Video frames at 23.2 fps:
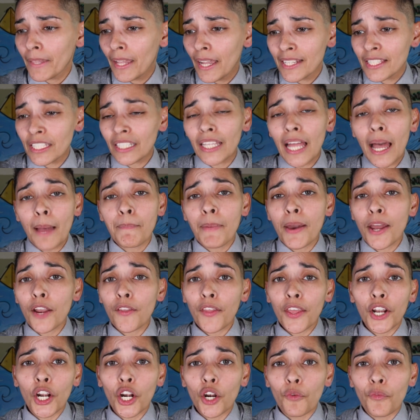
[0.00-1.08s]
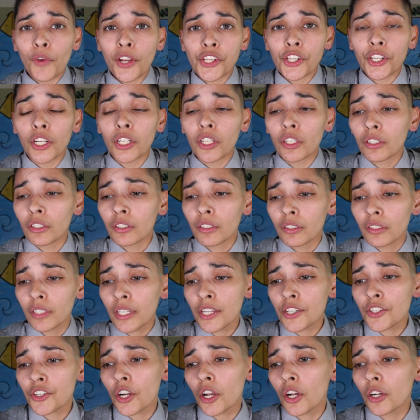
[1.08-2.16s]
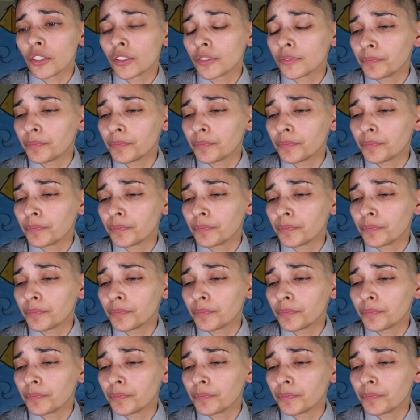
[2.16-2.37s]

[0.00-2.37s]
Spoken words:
It's a lot better than her original intro.